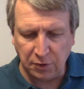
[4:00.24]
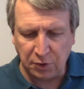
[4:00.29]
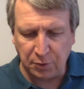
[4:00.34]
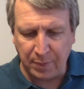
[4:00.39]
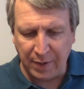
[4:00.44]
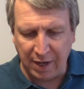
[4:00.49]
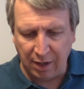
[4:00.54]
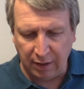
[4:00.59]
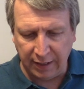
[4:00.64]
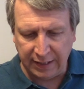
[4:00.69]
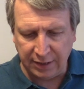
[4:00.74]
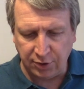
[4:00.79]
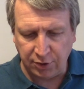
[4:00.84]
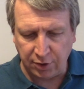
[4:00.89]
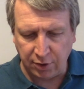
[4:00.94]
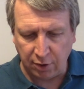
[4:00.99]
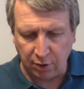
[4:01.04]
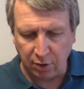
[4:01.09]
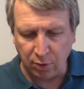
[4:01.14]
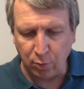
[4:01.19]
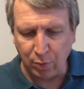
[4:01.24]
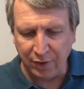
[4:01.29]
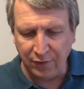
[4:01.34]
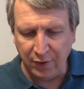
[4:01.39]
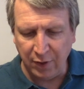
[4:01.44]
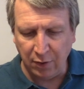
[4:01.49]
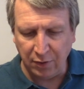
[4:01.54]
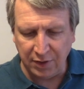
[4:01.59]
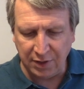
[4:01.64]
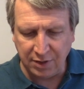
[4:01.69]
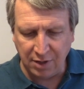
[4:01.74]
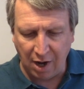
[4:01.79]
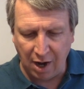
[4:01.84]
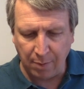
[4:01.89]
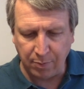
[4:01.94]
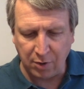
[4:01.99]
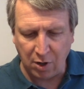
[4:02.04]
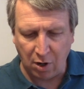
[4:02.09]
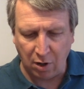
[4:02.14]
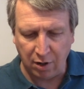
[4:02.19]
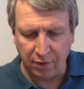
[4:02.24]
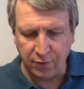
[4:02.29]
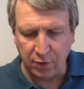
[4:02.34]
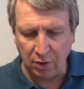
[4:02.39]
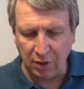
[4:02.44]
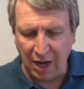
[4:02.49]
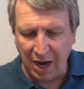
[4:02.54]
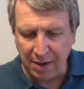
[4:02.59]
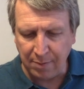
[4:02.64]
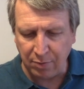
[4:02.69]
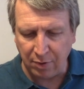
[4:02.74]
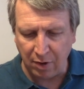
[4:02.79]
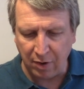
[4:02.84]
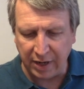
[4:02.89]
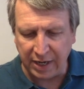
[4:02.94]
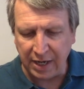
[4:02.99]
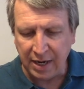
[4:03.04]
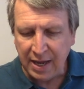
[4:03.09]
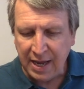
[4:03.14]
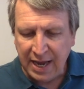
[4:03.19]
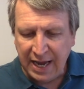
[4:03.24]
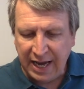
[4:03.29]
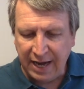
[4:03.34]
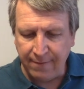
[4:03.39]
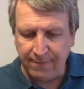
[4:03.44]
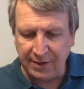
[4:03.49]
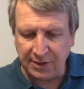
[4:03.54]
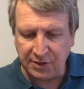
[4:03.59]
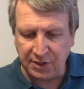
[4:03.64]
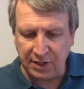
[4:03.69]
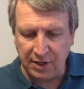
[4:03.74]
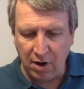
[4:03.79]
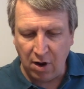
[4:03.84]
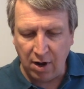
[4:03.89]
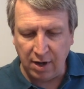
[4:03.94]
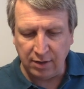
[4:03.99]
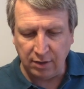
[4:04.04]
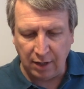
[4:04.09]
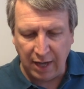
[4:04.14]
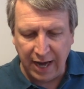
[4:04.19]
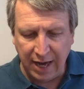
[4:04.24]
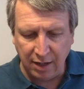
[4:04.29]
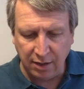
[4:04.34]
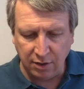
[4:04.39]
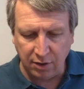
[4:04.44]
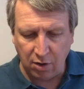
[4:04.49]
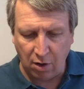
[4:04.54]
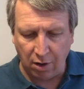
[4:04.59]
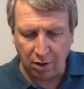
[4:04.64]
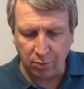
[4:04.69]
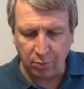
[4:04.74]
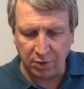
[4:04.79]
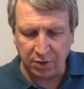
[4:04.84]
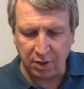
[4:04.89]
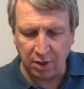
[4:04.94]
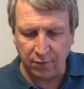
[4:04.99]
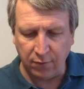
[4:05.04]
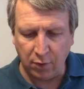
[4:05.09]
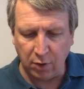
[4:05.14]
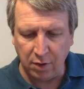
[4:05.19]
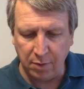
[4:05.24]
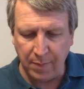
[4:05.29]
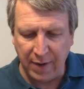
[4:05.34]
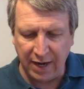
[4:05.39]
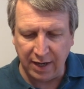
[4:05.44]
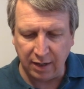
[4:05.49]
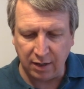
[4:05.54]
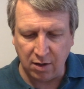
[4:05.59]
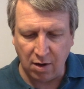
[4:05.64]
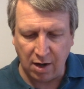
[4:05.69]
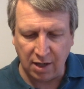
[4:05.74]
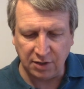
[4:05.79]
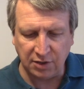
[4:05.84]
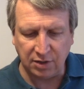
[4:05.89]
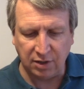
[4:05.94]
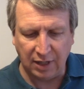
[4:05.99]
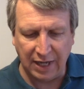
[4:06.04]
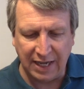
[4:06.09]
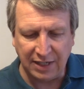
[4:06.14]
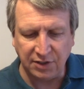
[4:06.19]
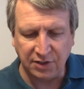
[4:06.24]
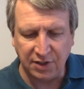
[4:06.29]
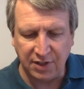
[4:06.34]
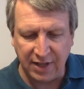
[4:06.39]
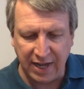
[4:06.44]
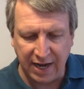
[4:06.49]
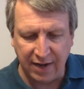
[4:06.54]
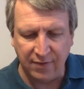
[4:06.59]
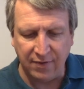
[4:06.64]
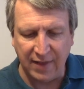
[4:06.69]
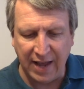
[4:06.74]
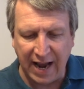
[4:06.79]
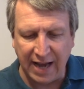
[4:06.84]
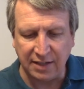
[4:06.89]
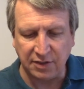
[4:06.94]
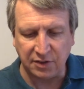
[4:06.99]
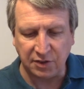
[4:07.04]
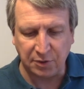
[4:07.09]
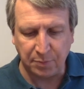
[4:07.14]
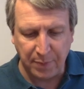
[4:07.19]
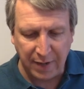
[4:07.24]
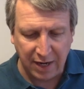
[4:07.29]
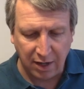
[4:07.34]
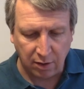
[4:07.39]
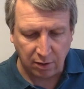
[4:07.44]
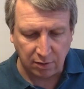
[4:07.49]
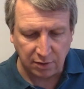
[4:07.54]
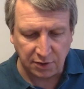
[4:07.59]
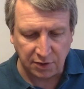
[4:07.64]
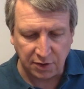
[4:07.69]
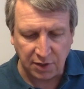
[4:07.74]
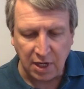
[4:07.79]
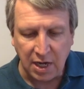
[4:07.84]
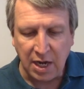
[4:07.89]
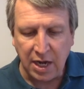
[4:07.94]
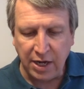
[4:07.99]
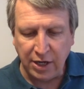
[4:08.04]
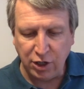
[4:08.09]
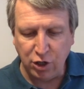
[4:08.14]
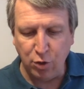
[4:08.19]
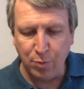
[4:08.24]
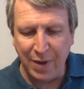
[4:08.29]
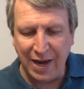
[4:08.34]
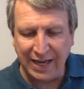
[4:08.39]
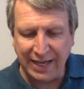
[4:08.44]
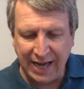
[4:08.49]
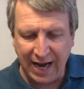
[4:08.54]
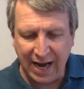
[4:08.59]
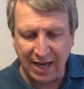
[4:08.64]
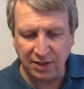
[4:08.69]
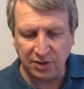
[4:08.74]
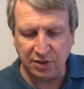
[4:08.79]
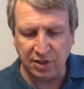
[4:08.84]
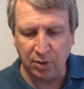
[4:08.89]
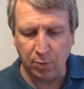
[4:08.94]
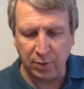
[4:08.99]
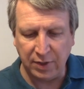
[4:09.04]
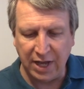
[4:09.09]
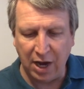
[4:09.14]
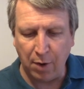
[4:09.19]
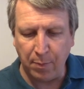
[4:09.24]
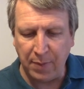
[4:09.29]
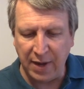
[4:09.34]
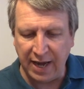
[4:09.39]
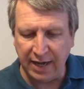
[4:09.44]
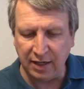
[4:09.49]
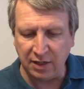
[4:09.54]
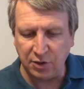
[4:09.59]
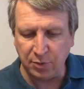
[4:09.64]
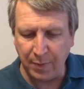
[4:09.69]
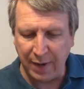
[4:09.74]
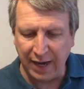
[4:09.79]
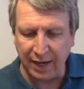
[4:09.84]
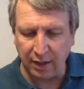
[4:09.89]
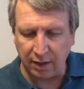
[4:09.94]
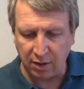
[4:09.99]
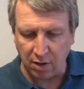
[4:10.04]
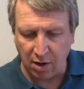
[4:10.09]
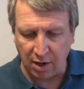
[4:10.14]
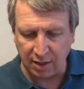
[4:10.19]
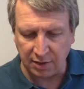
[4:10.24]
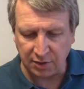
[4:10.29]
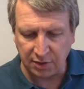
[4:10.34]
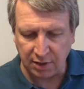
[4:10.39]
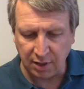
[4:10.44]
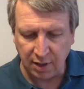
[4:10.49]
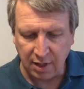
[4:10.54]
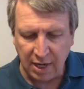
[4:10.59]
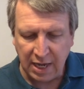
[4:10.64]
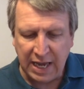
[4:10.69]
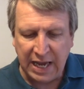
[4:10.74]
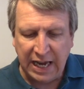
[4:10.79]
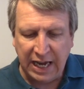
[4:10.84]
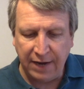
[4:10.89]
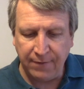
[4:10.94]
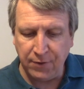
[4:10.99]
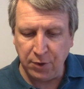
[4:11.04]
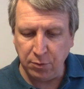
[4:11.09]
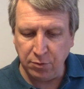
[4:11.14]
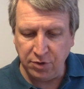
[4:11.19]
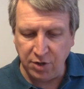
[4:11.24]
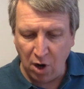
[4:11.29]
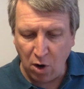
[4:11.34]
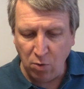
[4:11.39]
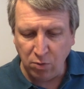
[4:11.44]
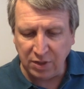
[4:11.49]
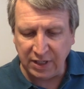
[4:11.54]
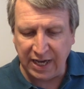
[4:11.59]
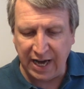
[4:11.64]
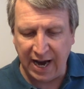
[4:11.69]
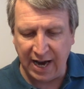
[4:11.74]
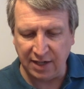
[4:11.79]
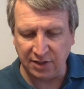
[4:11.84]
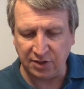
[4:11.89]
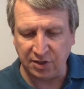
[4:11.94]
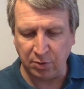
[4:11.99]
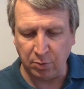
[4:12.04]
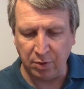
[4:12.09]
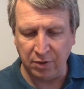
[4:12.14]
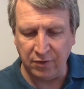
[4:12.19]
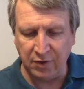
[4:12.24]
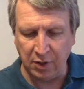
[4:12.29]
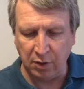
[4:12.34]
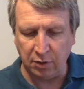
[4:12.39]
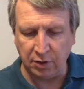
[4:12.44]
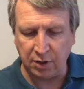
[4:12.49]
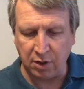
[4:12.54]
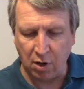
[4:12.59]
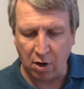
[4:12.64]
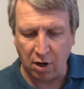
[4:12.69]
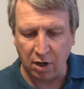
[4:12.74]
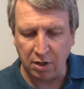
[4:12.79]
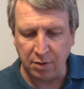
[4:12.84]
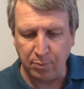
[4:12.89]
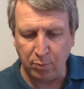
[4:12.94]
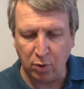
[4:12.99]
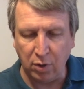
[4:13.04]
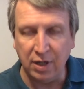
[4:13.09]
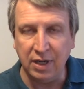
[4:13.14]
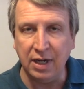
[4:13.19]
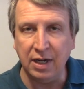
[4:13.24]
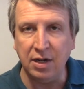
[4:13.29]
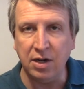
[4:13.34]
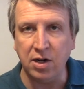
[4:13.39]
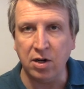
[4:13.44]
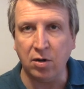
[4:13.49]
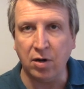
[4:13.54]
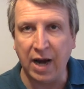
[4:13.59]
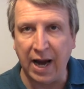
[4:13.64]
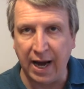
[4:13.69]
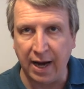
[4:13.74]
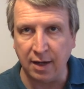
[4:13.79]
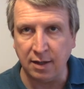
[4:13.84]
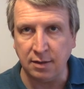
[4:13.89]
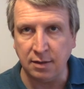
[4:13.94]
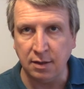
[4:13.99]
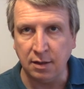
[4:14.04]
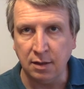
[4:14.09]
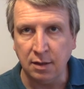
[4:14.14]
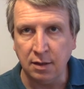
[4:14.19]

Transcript: spell each turn, reveal the top card of your library. If it's a non-land card with converted mana cost less than that spell's, you may cast it without paying its mana cost. If you don't cast the revealed card, put it into your hand.